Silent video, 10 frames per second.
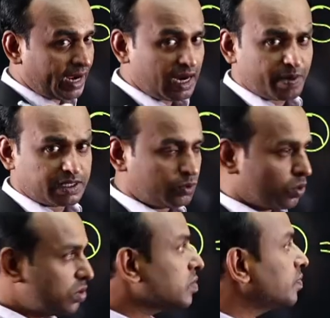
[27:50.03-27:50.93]
angle of
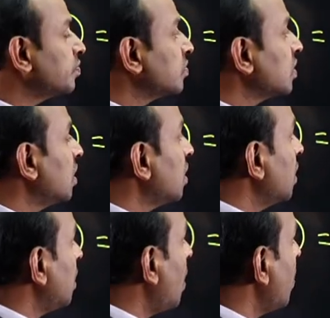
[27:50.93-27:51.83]
asymptotes.
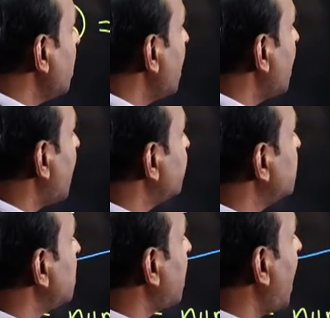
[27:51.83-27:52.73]
Now here,
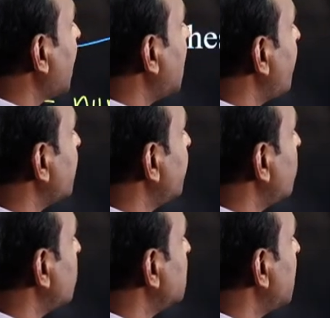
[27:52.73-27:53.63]
observe angle of asymptotes